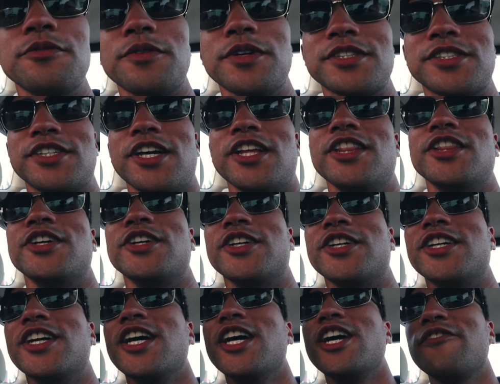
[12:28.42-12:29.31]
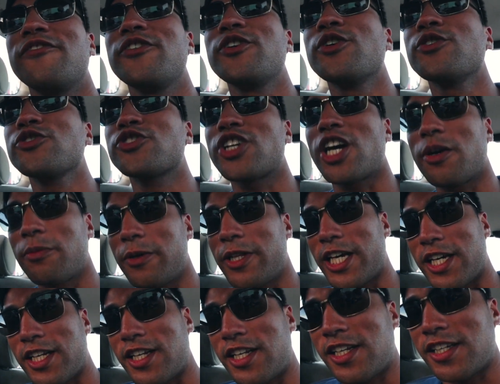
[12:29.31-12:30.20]
Watch and learn. If you don't travel
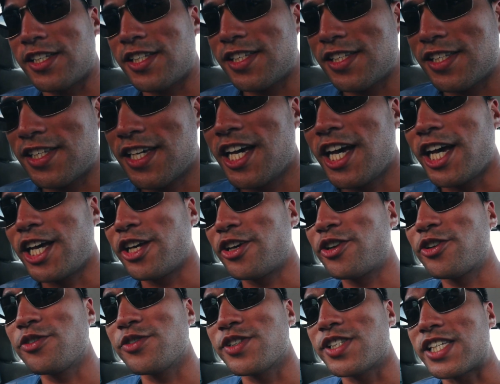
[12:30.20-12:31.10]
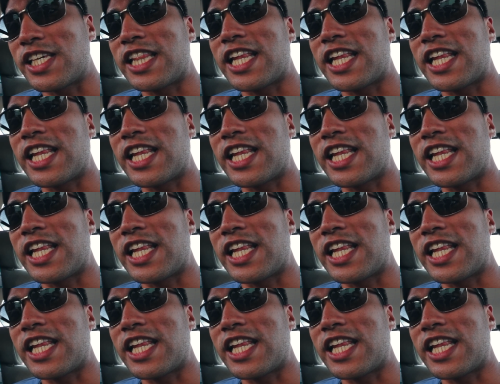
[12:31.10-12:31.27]
like this, you don't see